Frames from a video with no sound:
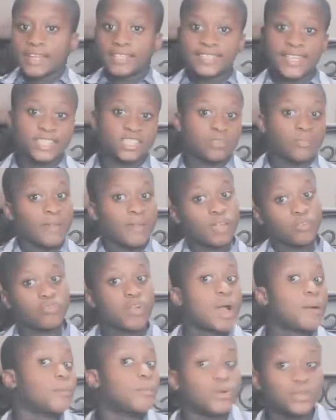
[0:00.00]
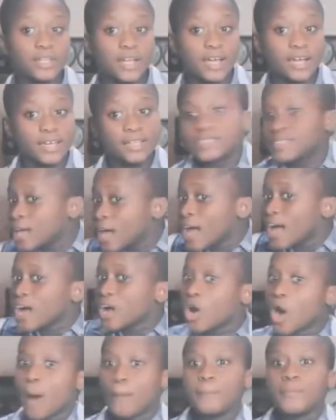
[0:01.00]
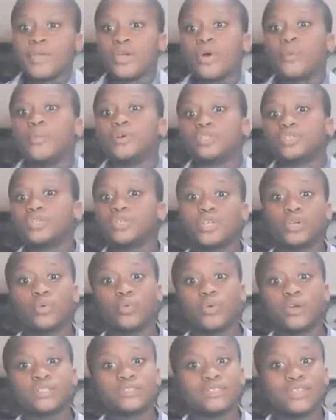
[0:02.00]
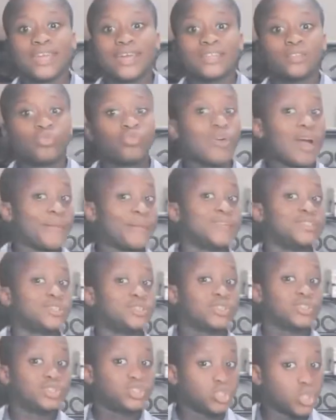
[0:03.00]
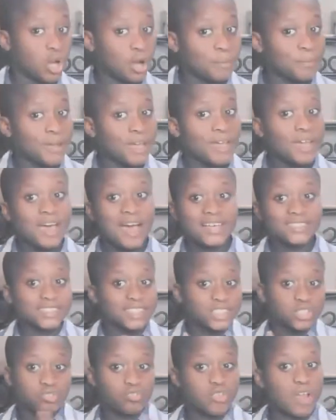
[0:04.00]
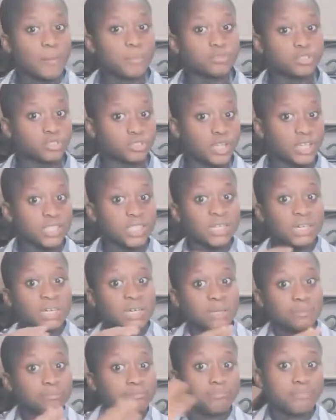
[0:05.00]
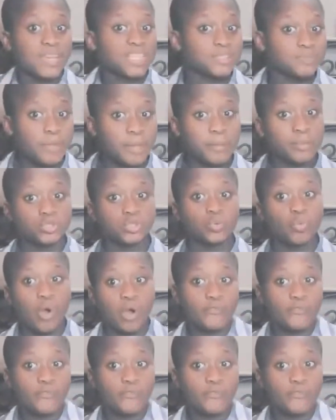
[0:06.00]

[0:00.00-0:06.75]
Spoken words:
In the days of my grandmother, company almost couldn't wait to get the graduates on the job as they scrambled to get the best people to